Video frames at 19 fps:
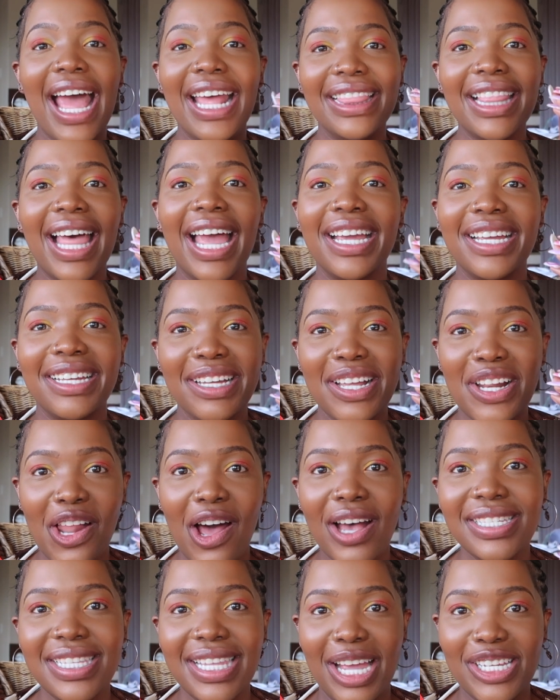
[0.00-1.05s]
And like,
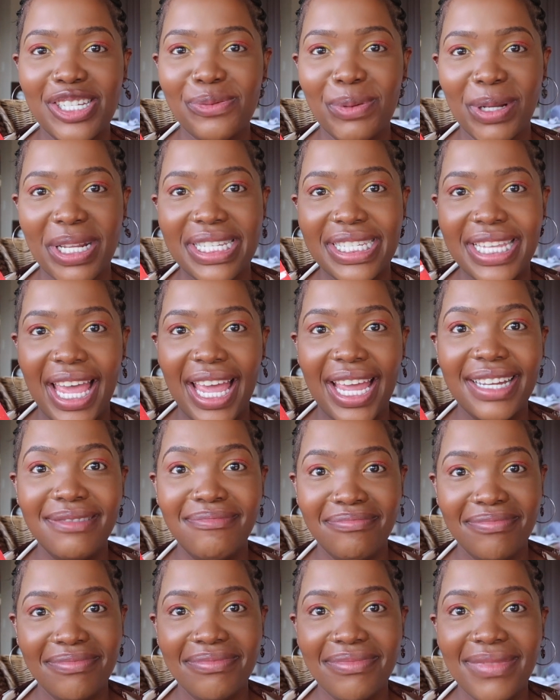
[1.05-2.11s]
lastly, I just want to say,
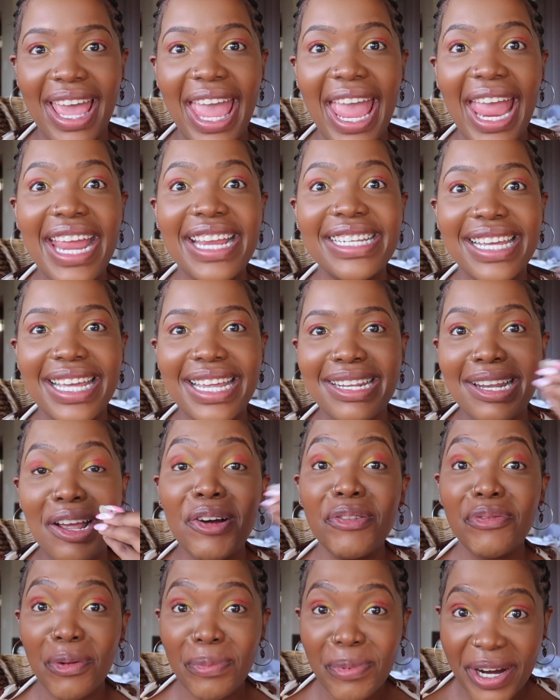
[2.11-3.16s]
Aiden
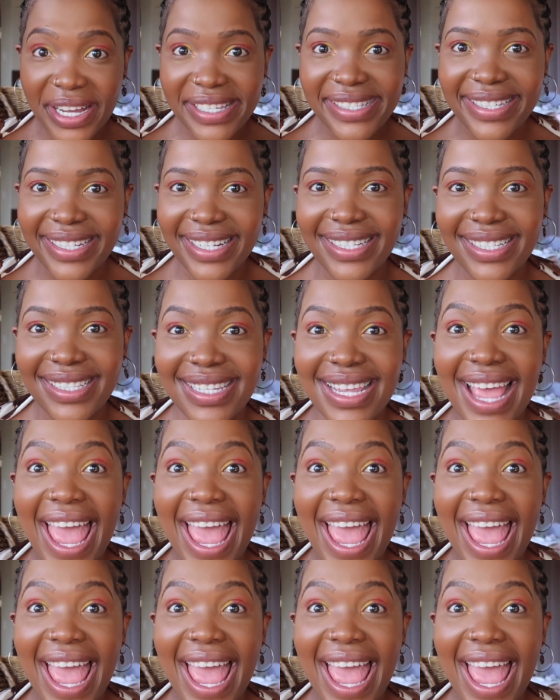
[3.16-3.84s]
for president.